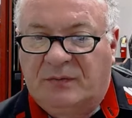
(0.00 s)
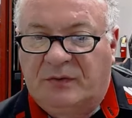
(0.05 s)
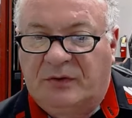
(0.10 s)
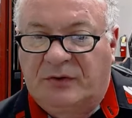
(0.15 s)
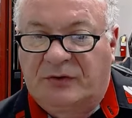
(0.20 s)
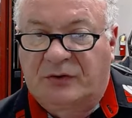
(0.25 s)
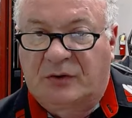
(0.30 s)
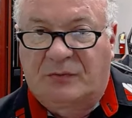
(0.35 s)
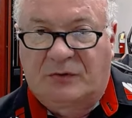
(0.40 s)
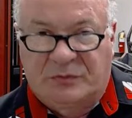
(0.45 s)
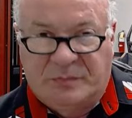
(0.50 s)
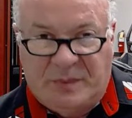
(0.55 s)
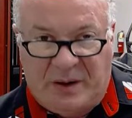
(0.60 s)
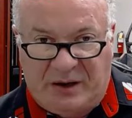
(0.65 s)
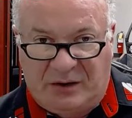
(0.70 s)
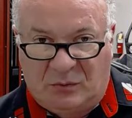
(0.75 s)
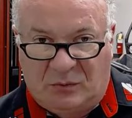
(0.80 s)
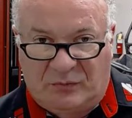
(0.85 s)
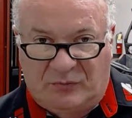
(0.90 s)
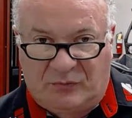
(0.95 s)
service
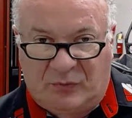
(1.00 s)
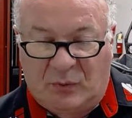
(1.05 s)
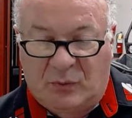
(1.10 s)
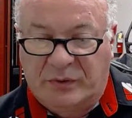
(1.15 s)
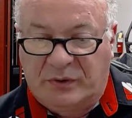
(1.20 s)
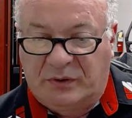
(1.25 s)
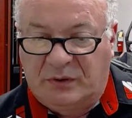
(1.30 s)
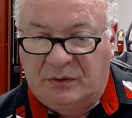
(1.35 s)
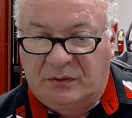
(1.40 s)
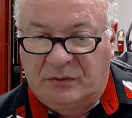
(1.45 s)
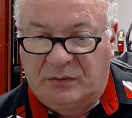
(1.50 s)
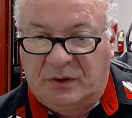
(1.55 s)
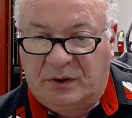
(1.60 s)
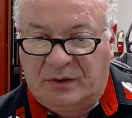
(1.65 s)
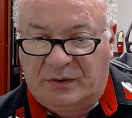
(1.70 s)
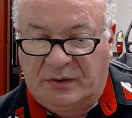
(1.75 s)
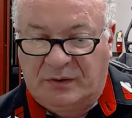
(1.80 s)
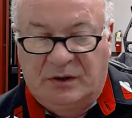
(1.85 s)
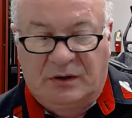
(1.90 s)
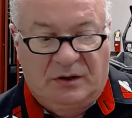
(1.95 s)
manual for you,
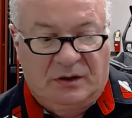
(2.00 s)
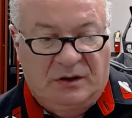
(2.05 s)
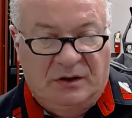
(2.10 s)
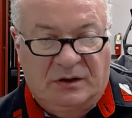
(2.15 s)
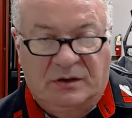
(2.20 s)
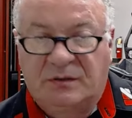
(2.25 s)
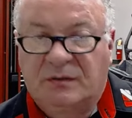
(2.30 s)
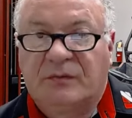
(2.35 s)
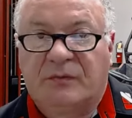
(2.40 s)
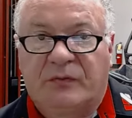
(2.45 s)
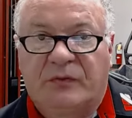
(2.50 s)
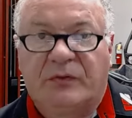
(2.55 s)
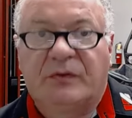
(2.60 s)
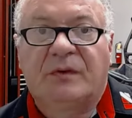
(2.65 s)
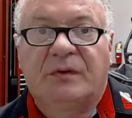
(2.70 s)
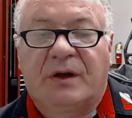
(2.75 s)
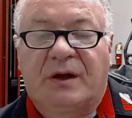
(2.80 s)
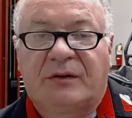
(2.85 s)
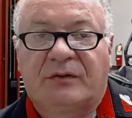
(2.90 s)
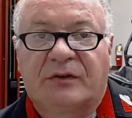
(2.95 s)
and then
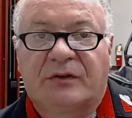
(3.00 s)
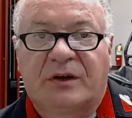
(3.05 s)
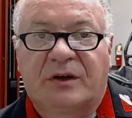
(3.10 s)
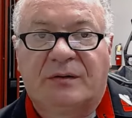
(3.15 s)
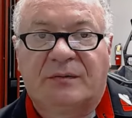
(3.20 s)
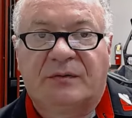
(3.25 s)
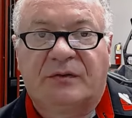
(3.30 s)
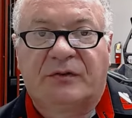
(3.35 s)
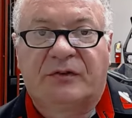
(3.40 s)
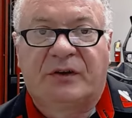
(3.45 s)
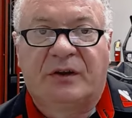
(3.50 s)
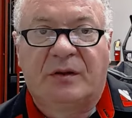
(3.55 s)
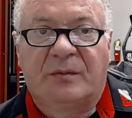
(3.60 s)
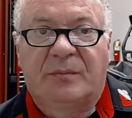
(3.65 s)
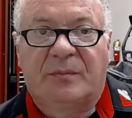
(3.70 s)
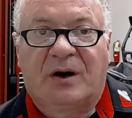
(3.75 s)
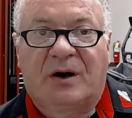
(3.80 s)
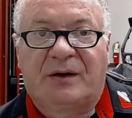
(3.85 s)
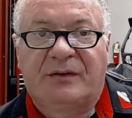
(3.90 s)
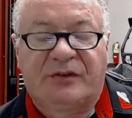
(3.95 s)
actually send the
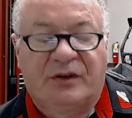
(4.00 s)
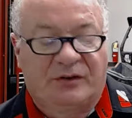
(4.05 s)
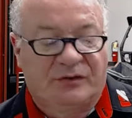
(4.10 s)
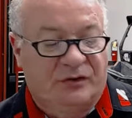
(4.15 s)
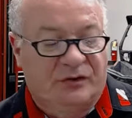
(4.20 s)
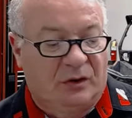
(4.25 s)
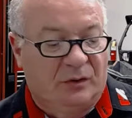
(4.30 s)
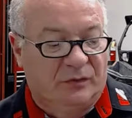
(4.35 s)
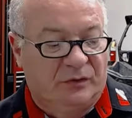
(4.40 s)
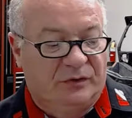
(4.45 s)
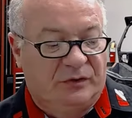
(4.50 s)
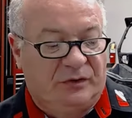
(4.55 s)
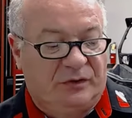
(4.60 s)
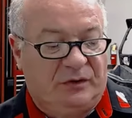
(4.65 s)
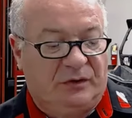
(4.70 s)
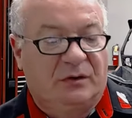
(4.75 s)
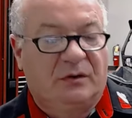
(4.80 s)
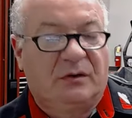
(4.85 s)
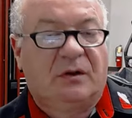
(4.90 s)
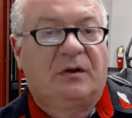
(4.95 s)
process over to
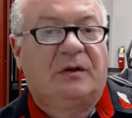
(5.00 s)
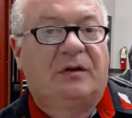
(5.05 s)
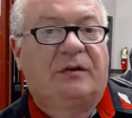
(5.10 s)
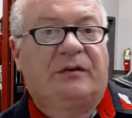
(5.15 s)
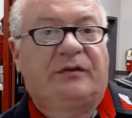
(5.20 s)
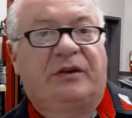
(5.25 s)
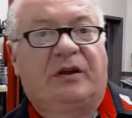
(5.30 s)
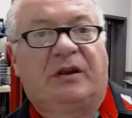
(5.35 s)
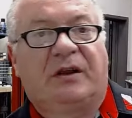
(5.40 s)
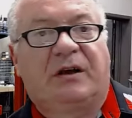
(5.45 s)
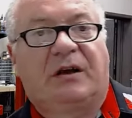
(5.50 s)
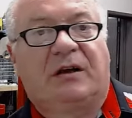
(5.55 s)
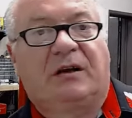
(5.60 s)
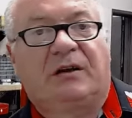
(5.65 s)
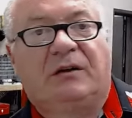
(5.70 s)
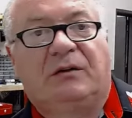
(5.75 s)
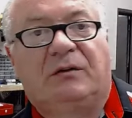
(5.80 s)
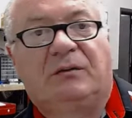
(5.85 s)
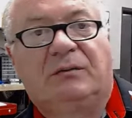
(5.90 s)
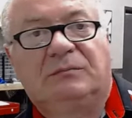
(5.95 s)
you. Sound like a
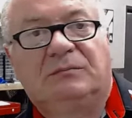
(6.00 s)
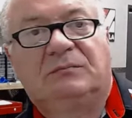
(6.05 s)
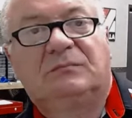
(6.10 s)
deal?